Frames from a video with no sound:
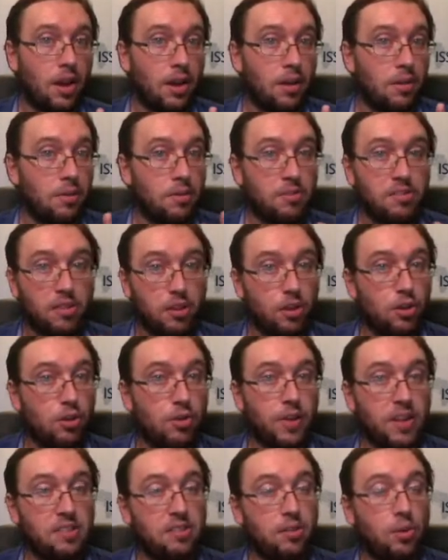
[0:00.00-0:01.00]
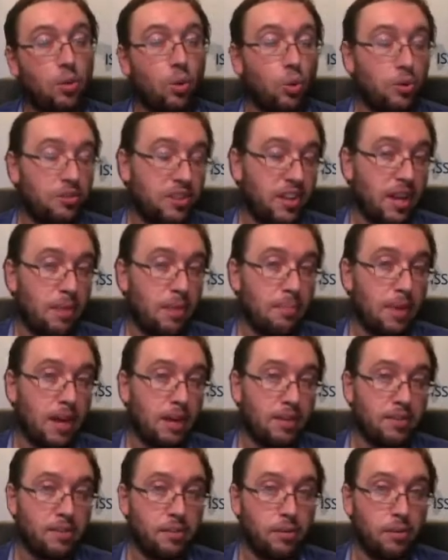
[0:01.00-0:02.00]
secure a vessel or to get back
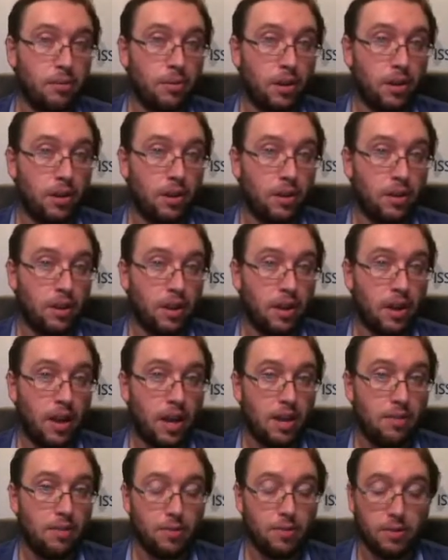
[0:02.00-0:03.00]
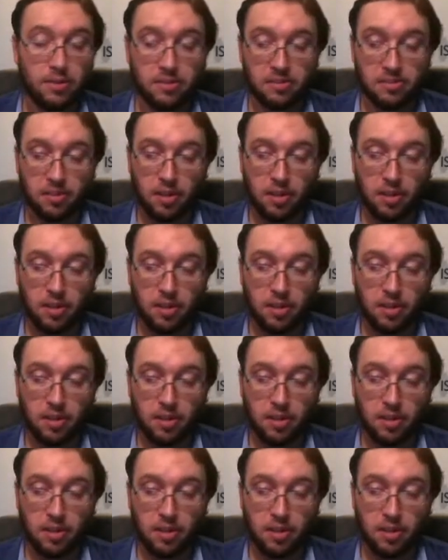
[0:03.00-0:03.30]
to their havens.